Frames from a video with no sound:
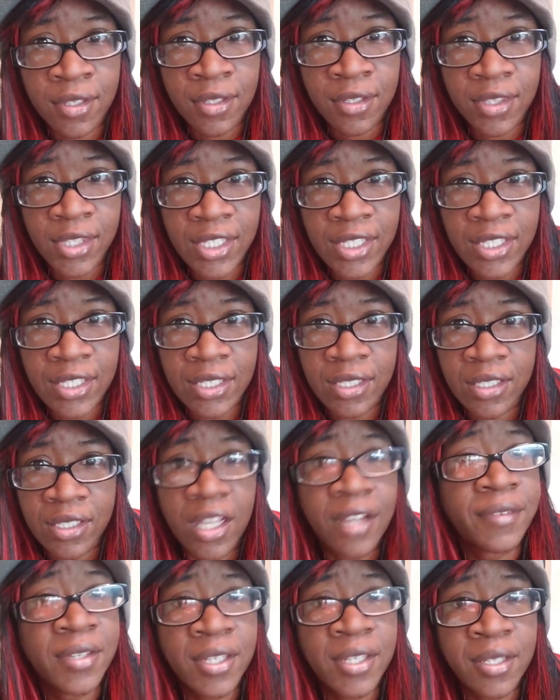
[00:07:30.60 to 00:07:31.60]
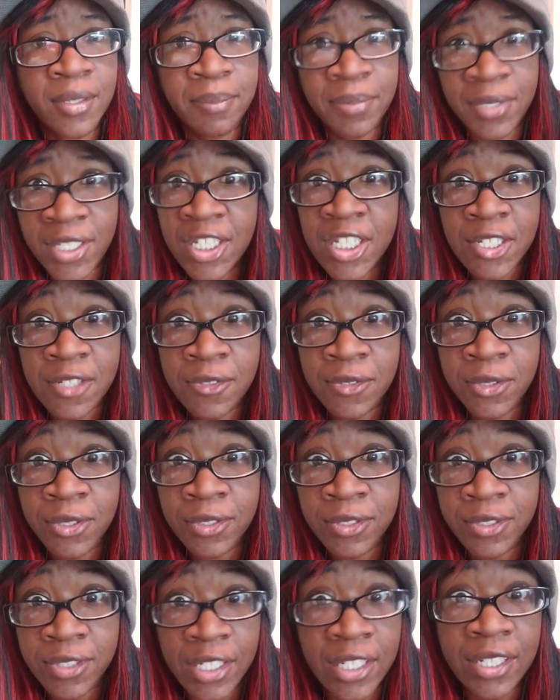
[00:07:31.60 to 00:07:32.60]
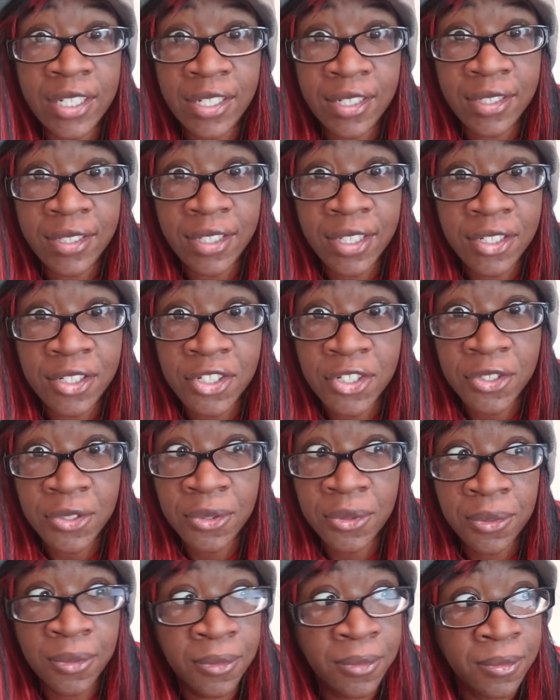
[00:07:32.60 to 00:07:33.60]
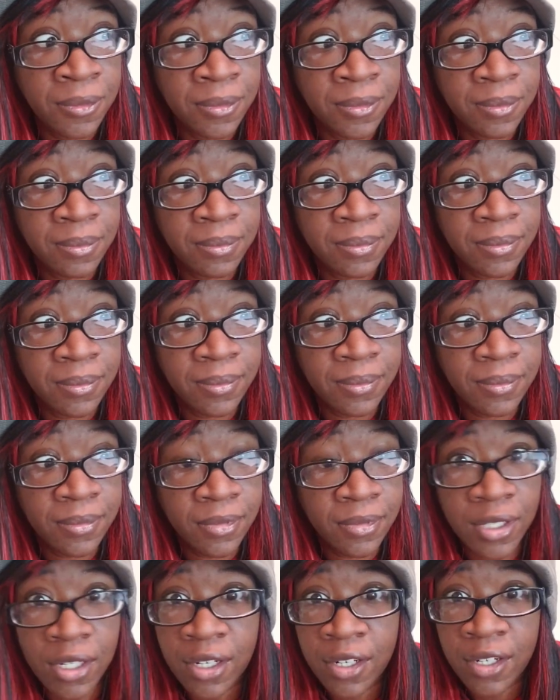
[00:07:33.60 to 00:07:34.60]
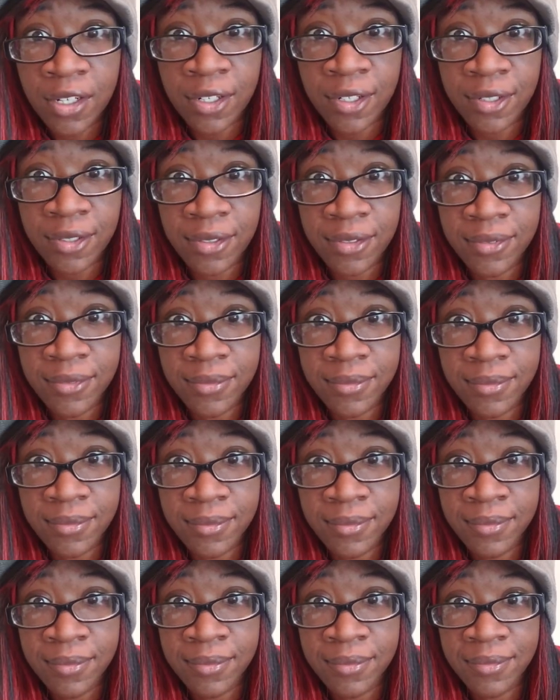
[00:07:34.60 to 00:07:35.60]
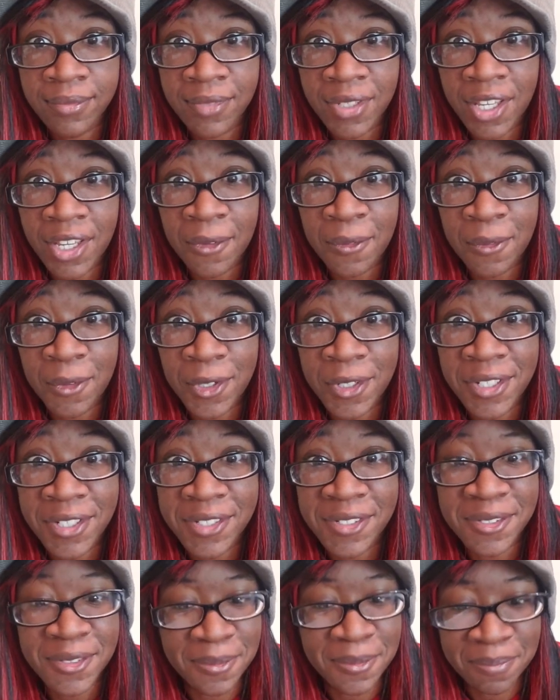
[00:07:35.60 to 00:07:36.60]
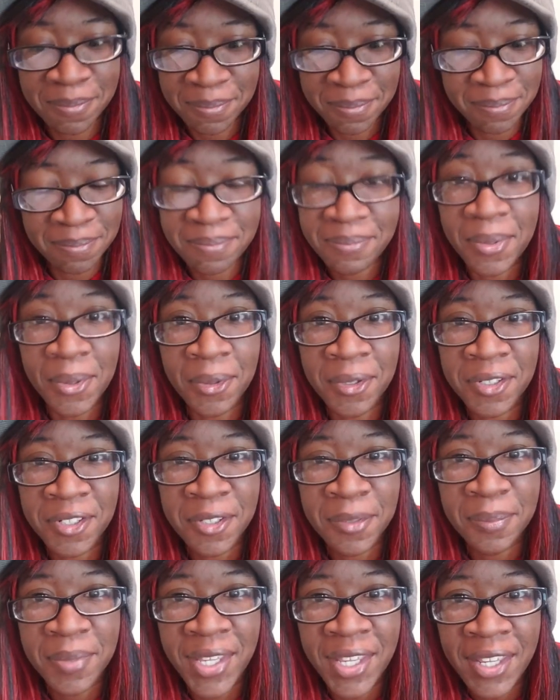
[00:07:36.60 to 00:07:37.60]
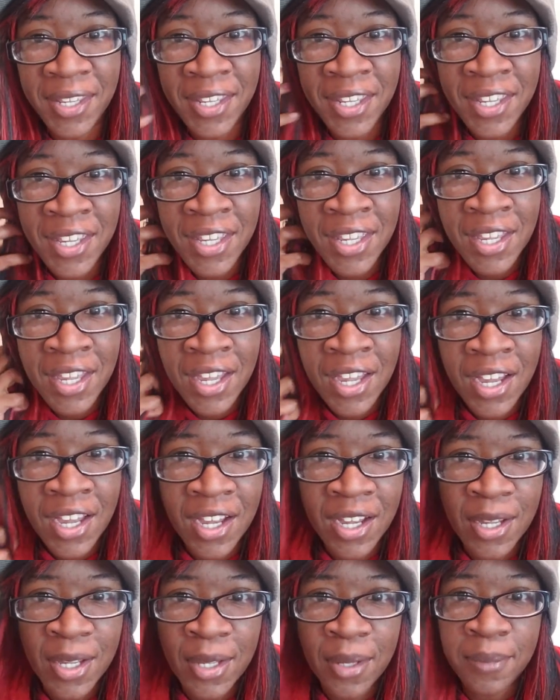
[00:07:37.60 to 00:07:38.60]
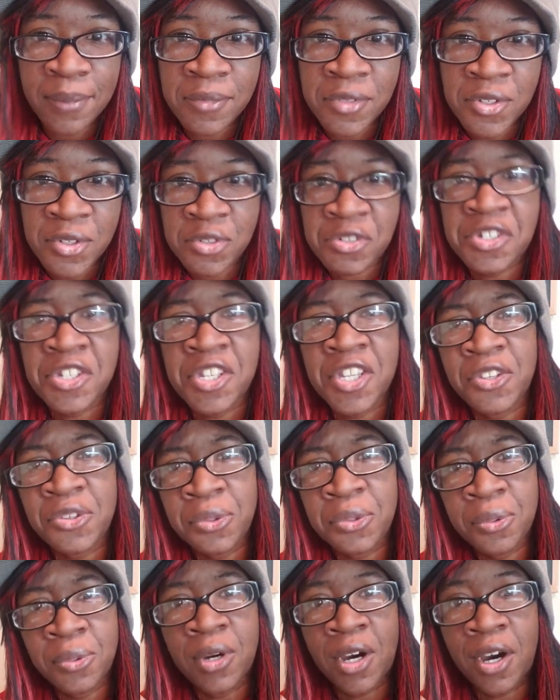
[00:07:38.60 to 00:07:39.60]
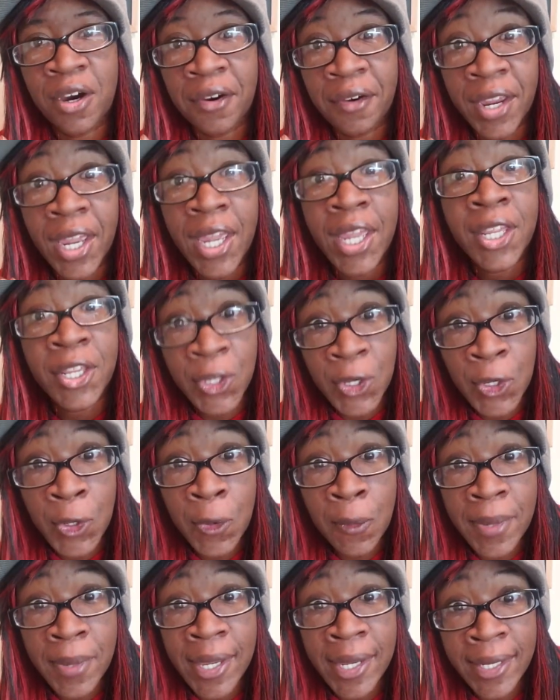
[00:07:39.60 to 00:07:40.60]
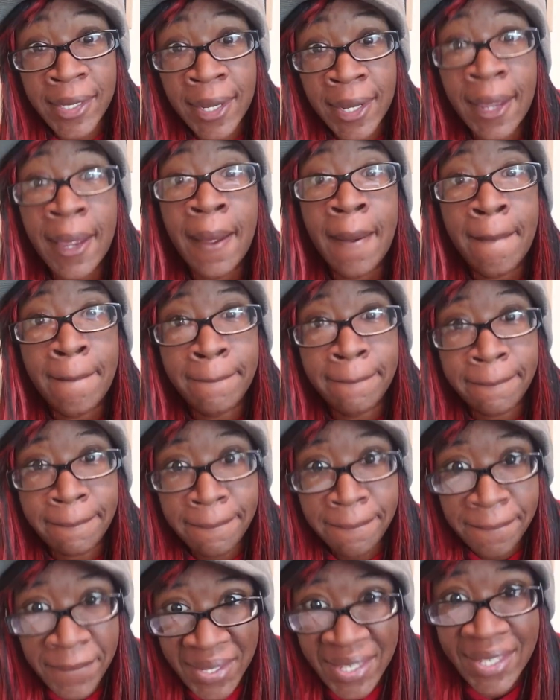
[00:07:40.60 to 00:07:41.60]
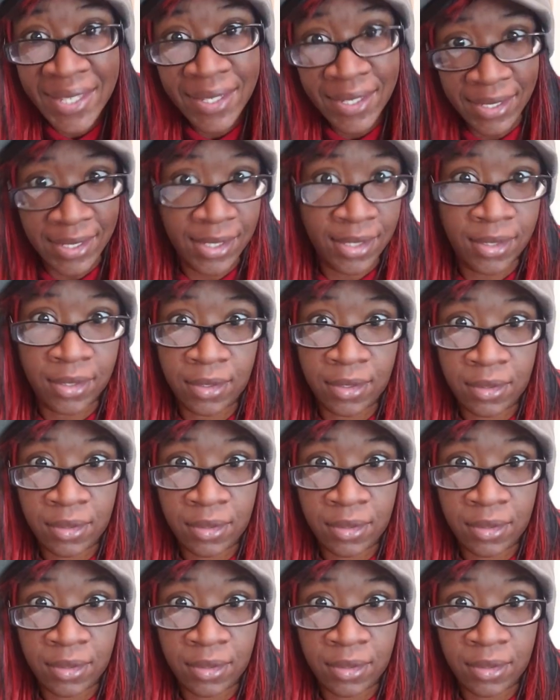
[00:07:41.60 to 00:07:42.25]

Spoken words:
The loving, peaceful thing that you are and was born to be. You see, you are a human being,